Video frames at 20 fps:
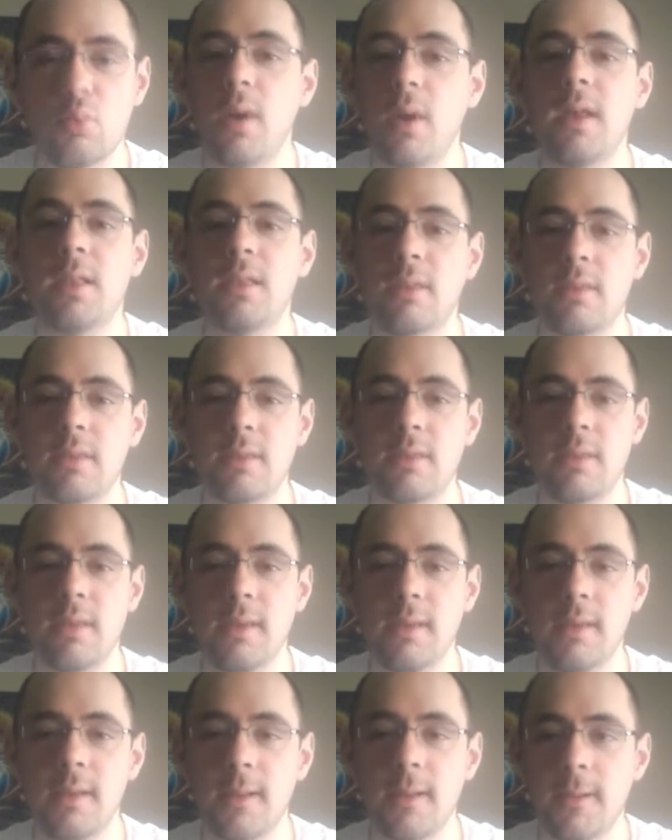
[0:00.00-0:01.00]
great to
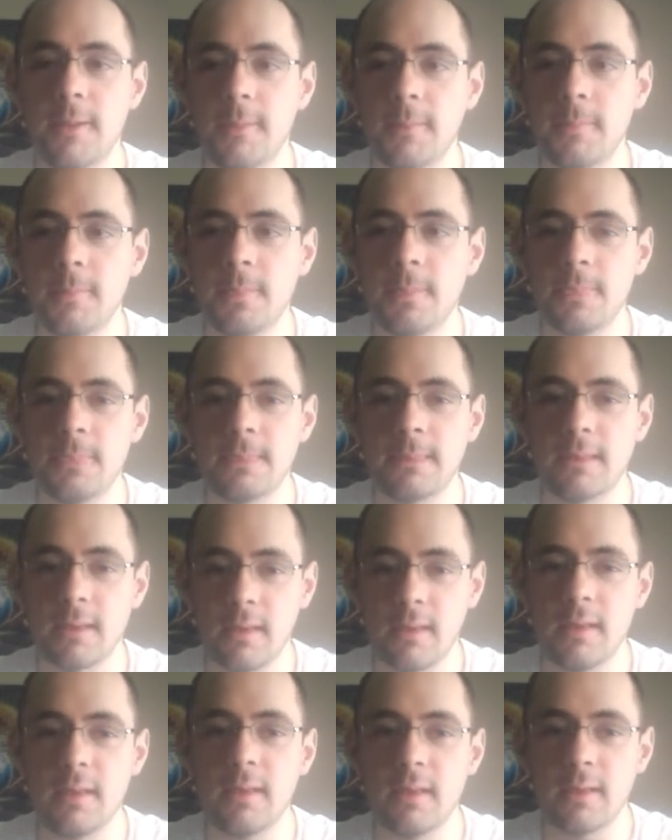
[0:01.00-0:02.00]
see.
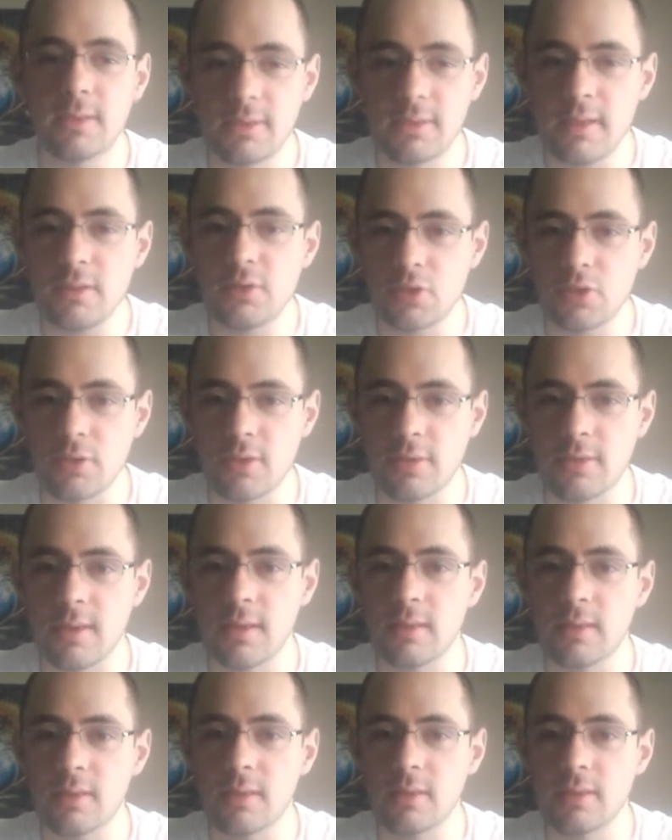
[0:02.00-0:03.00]
It's
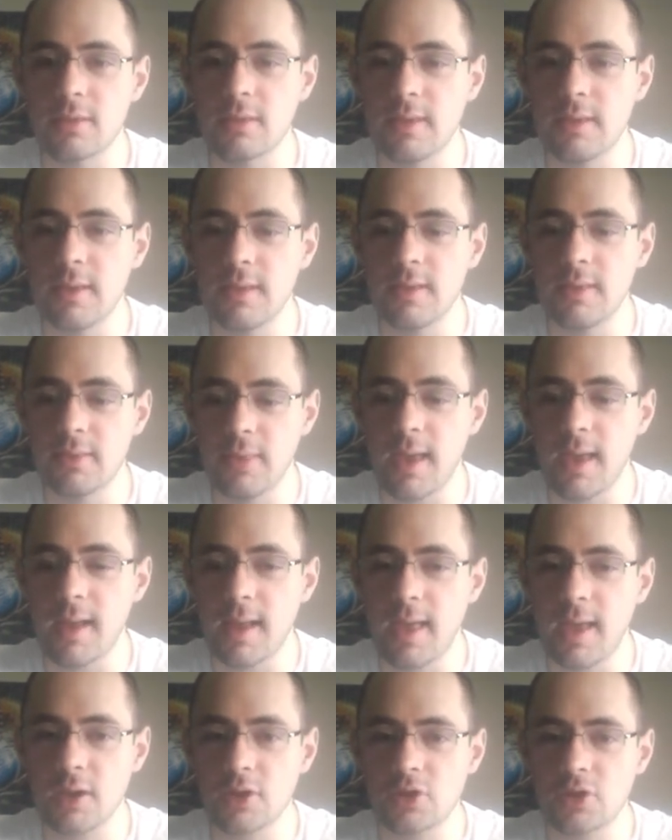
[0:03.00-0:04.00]
interesting to see
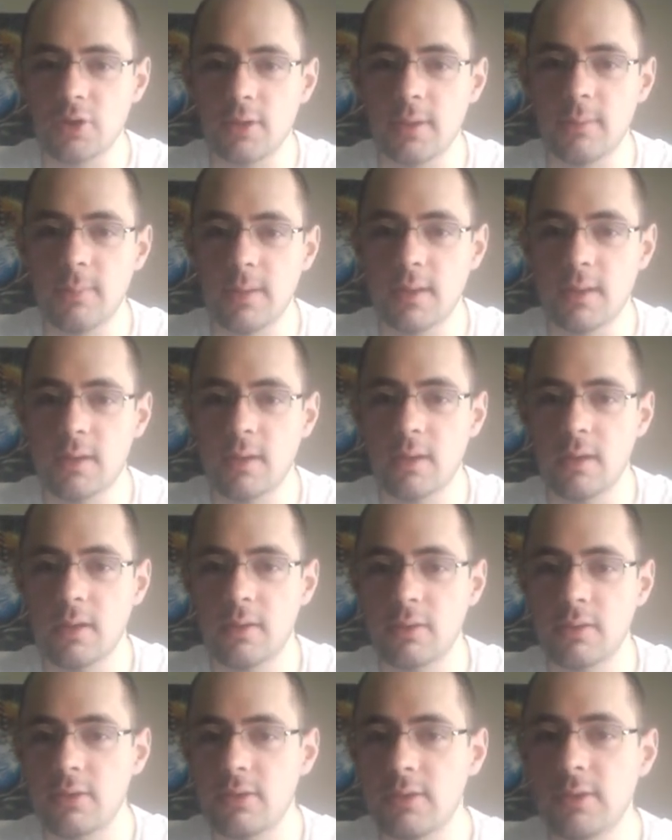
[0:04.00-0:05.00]
that actually,
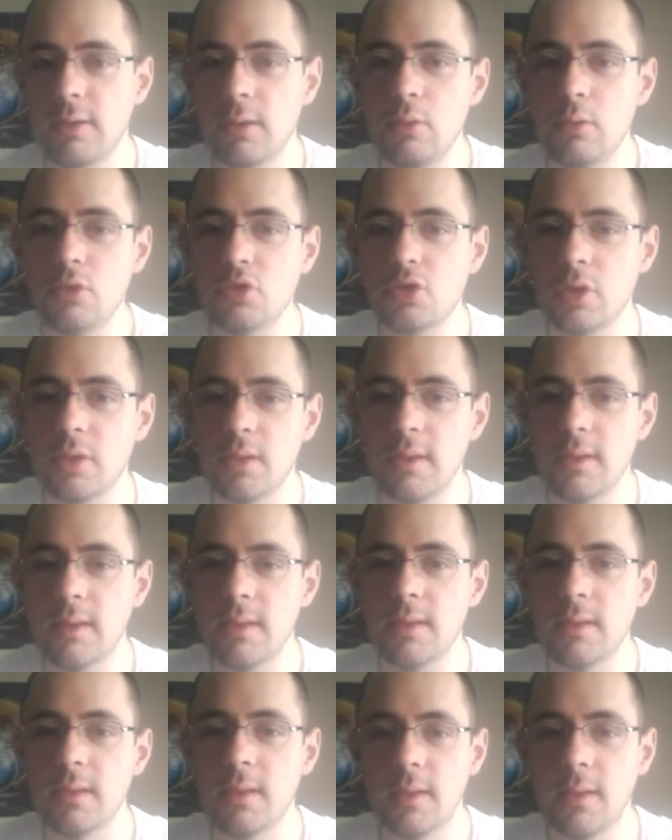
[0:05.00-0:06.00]
because
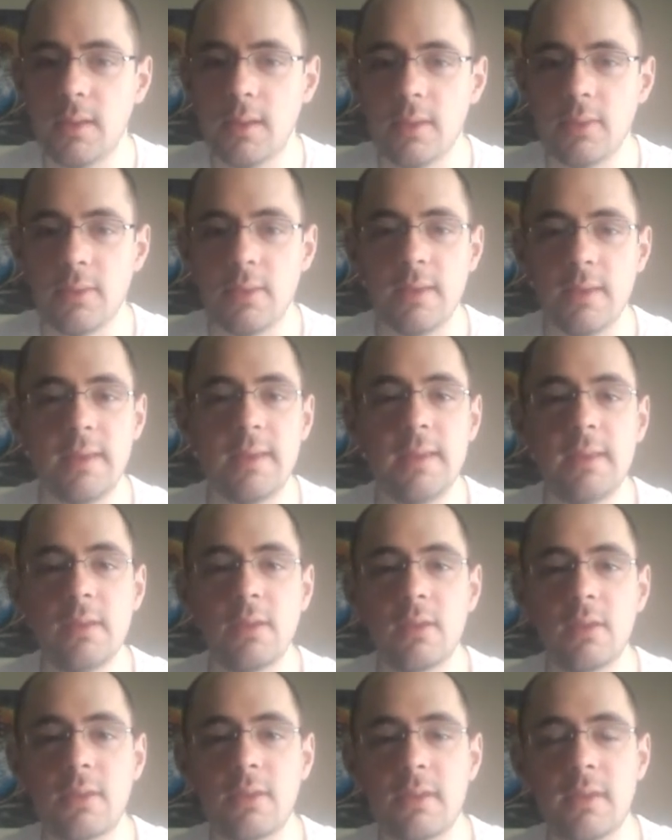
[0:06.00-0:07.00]
usually the
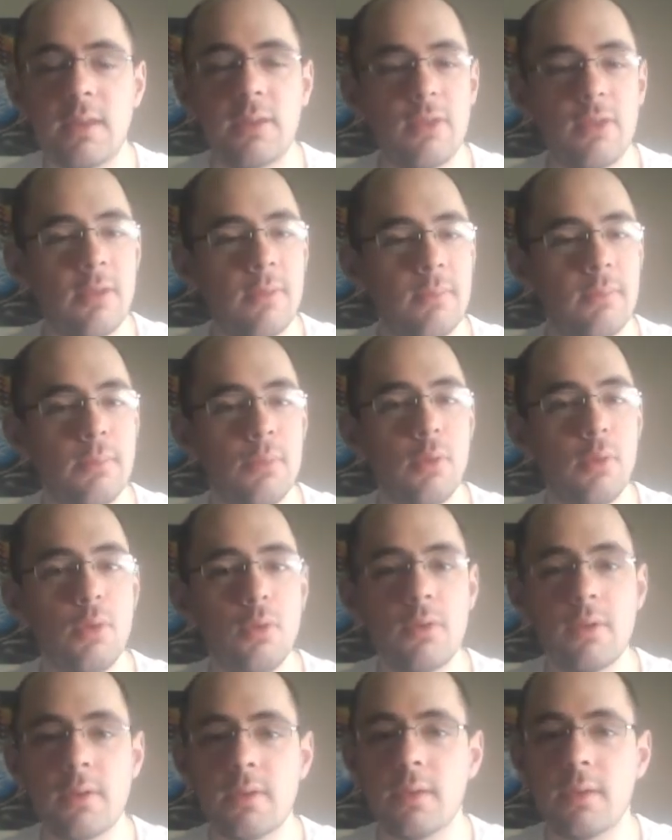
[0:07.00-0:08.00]
heels get the
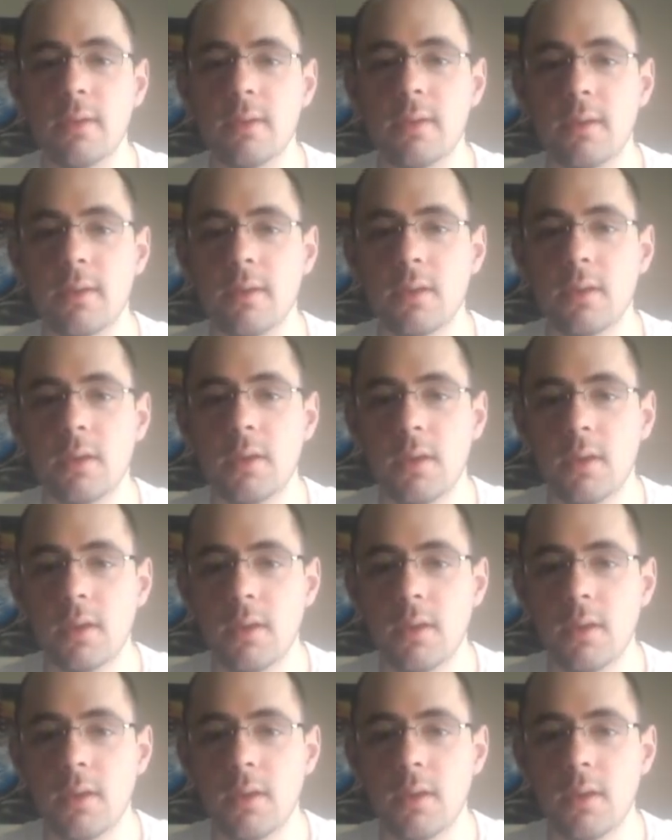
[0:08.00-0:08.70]
boos and the